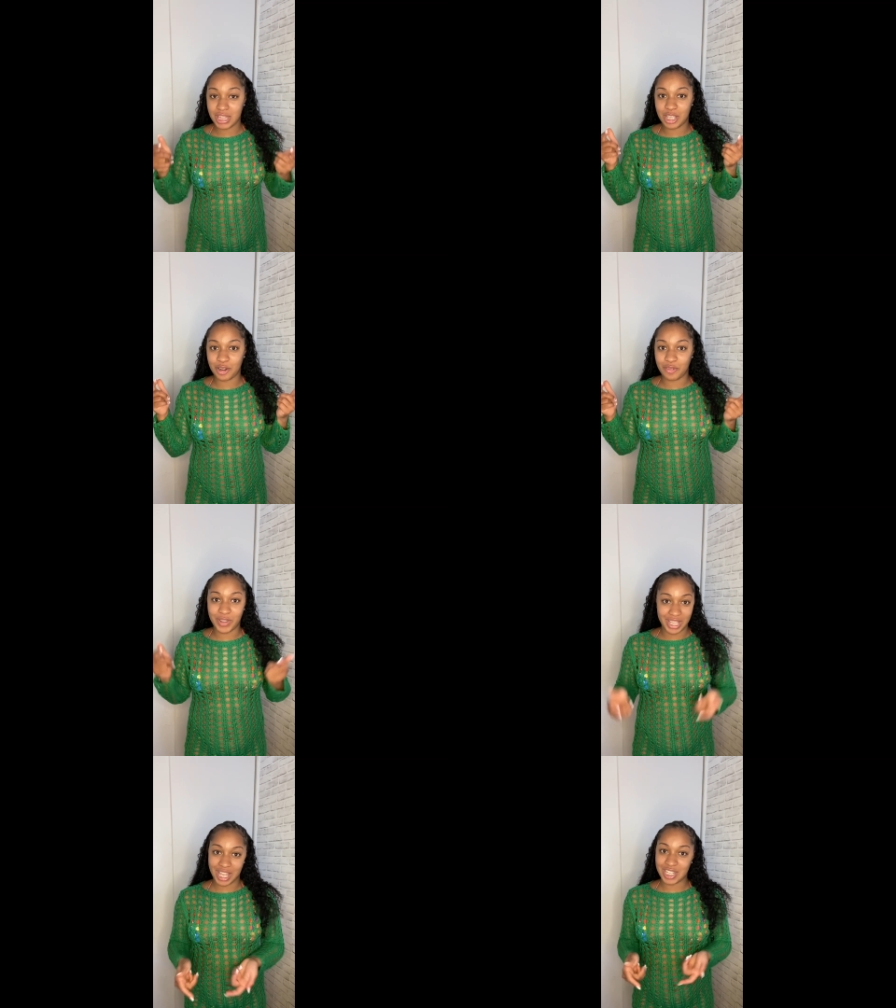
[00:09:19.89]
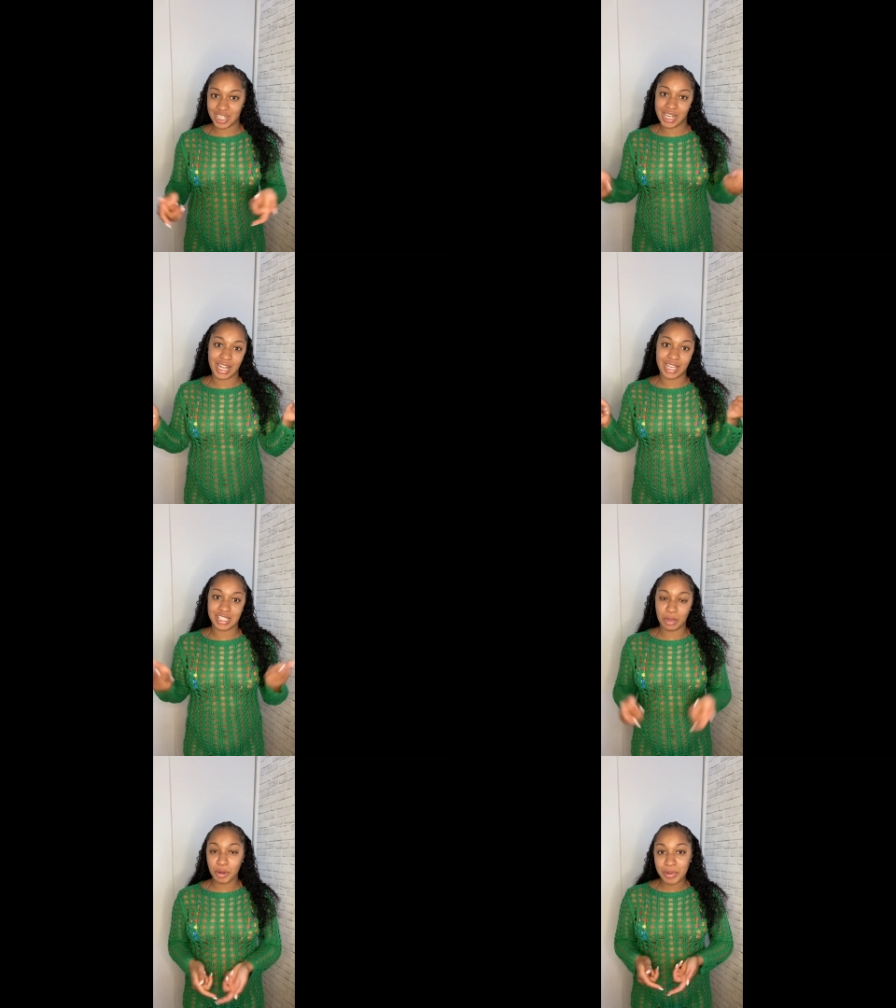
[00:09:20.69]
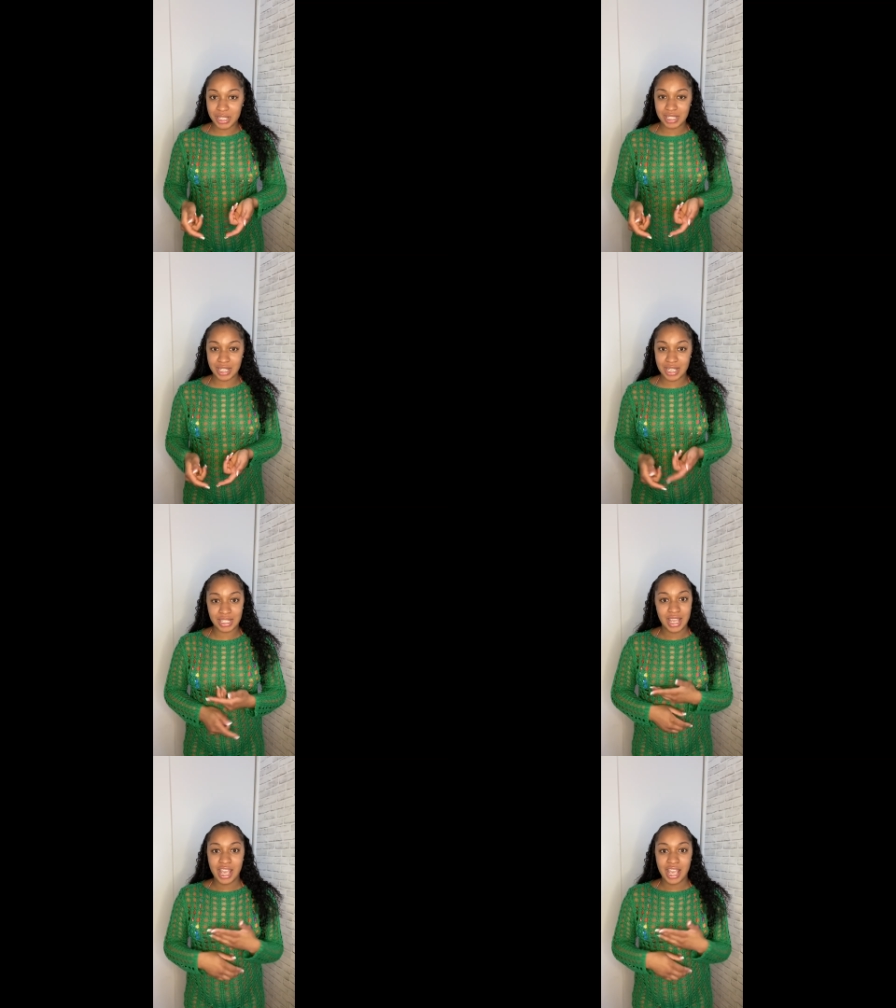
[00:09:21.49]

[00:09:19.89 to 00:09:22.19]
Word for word: their vacation and like summer pieces.